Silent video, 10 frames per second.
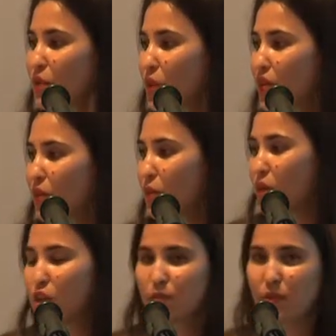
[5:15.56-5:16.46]
we were
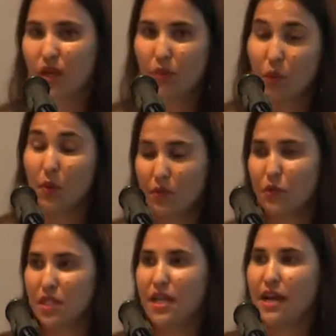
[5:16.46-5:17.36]
hospitalised.
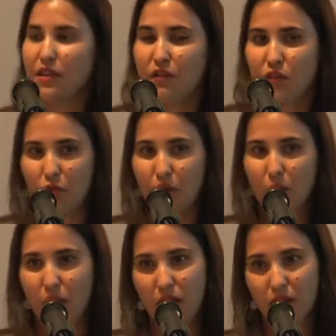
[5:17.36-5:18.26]
We stayed in there for
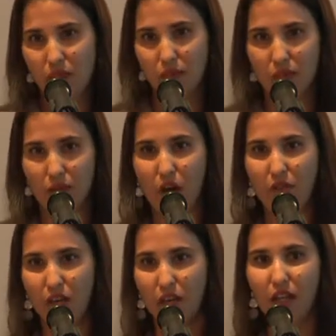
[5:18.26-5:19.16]
3 weeks,
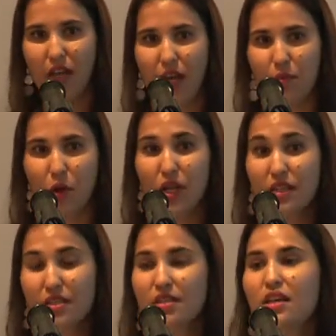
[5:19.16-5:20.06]
IV
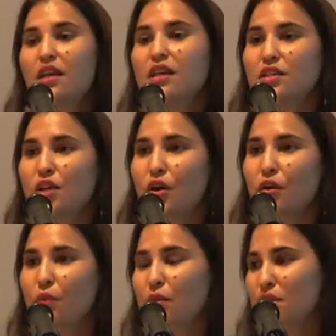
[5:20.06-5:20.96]
antibiotics.
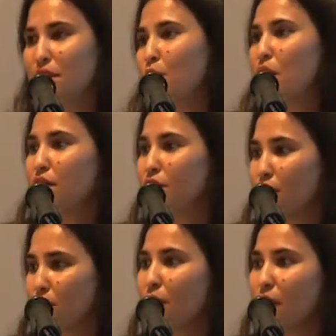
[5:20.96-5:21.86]
So we were separated for
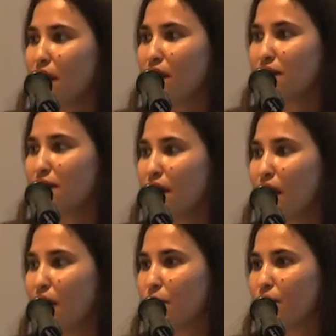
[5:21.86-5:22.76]
3 weeks,
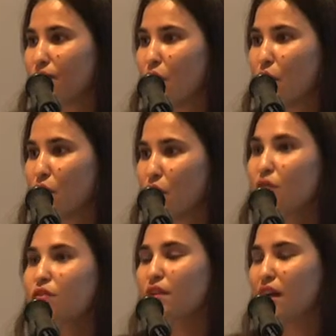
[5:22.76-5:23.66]
on and off.